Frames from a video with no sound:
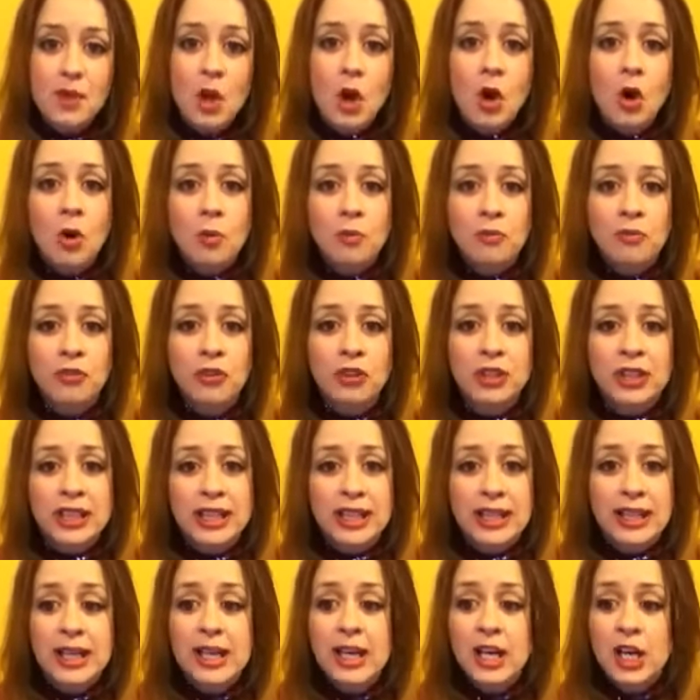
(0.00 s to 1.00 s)

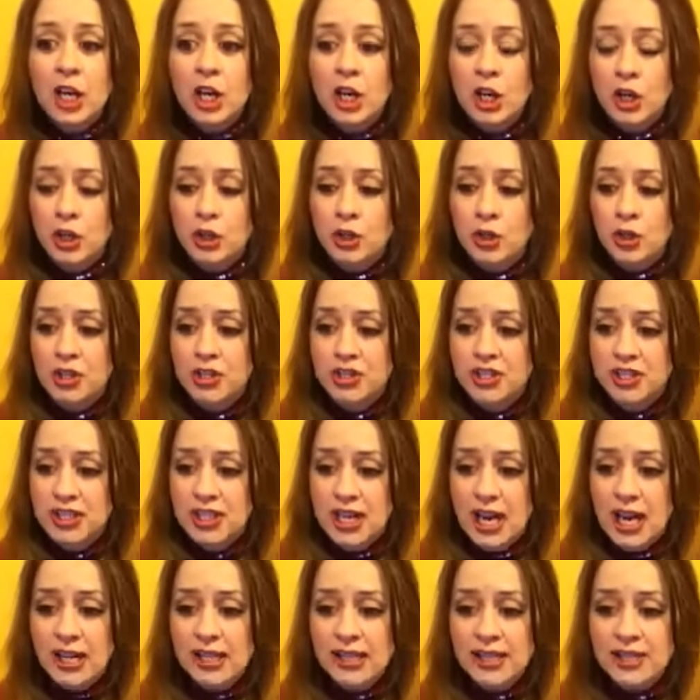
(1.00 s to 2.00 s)
hopefully your
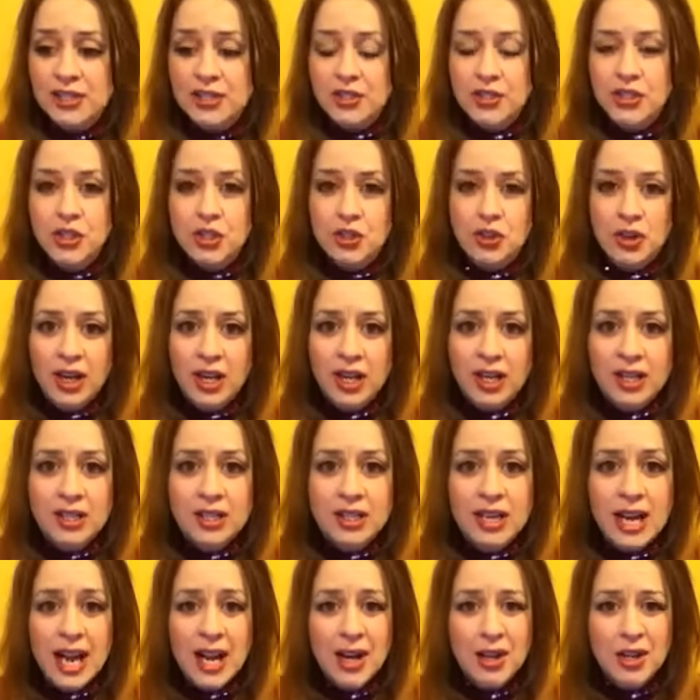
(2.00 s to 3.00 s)
stylist is trained
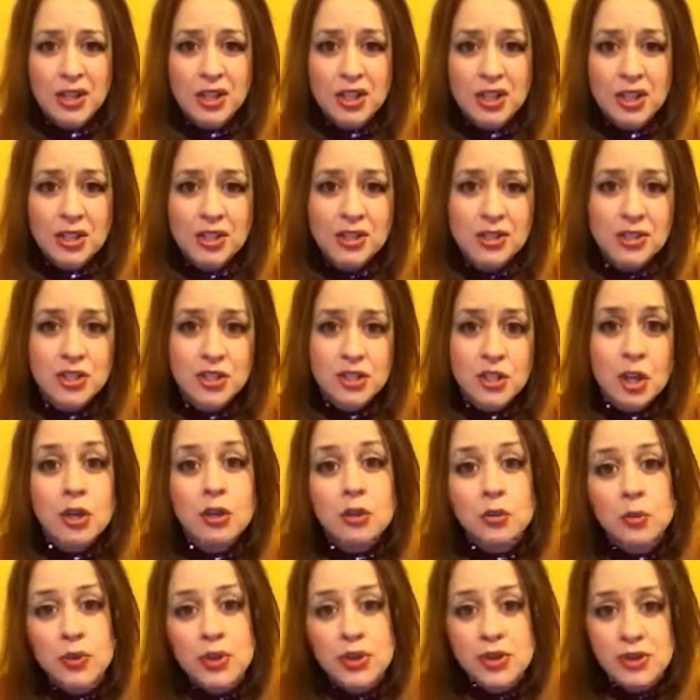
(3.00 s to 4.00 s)
on how to
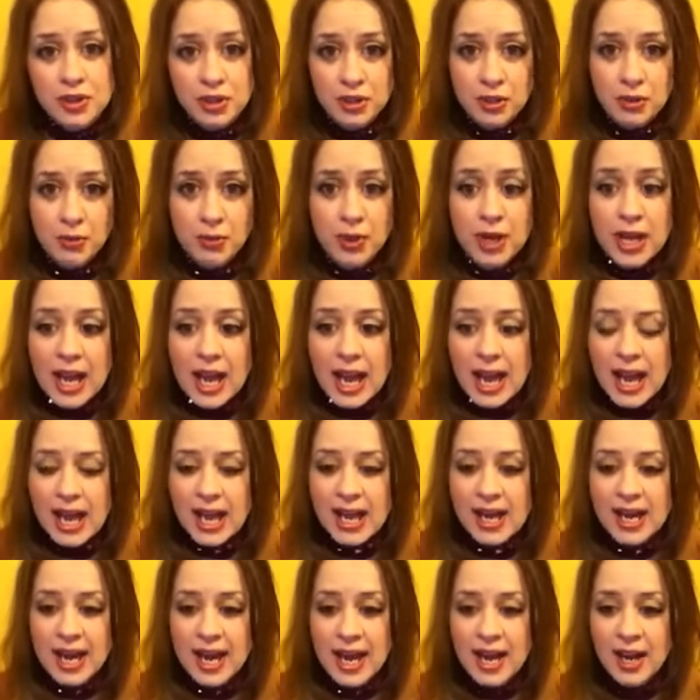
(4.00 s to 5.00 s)
consult with you,
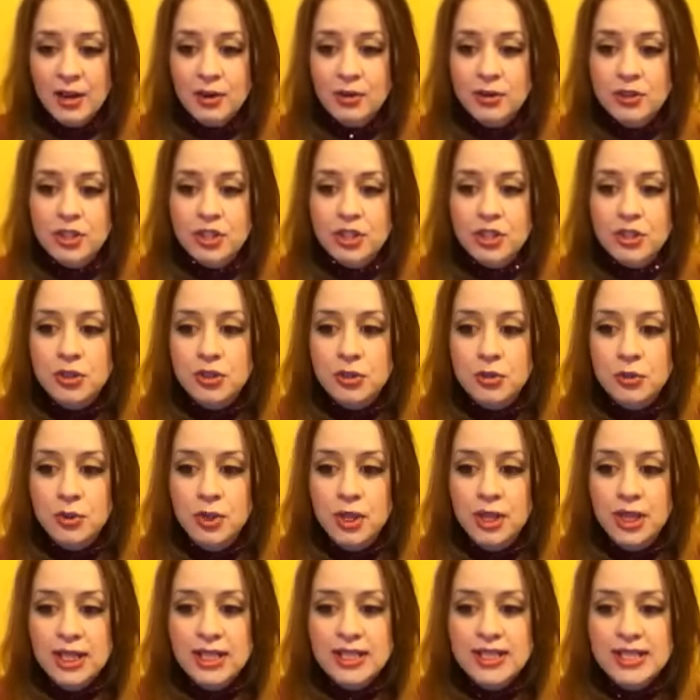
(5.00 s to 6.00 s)
and how to
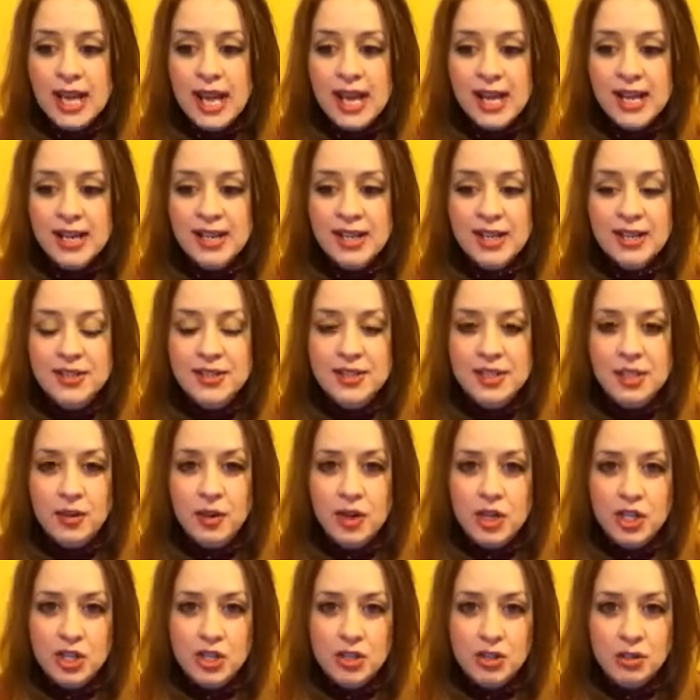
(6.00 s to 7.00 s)
take into
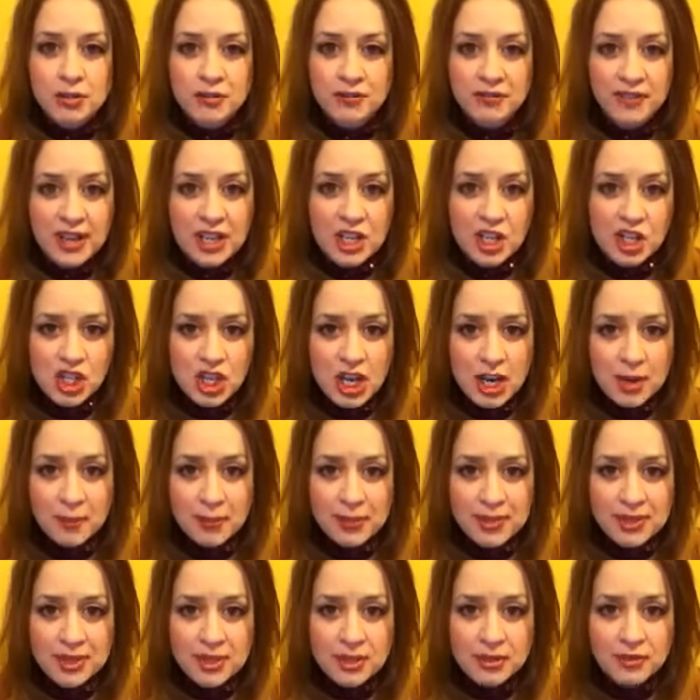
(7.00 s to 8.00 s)
consideration your face shape
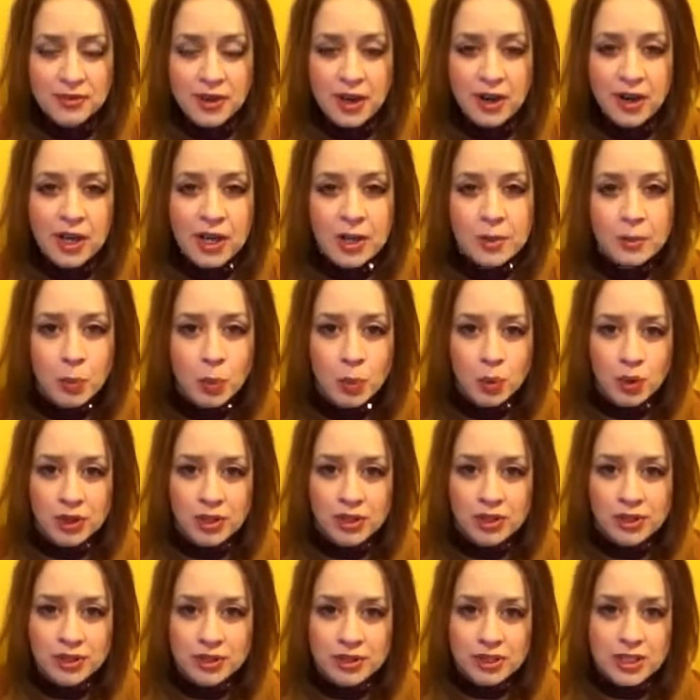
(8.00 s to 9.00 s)
is very
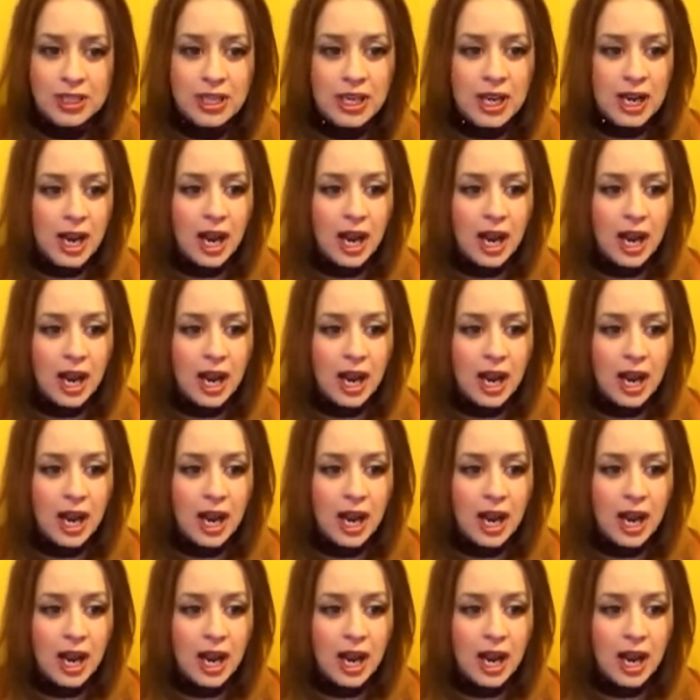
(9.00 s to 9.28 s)
important.